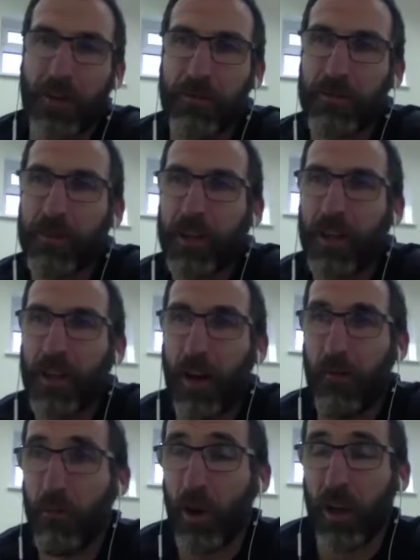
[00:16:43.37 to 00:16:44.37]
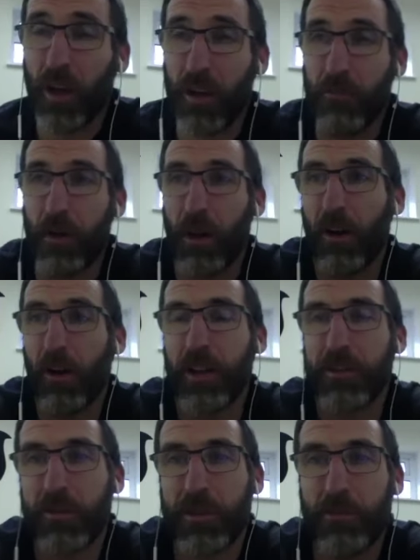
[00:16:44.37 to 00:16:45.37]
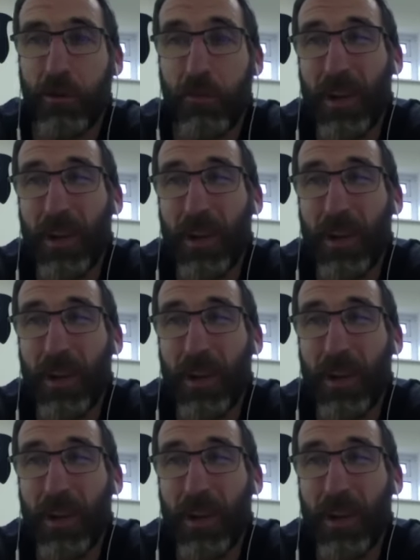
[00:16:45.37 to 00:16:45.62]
of working and belonging to a sport,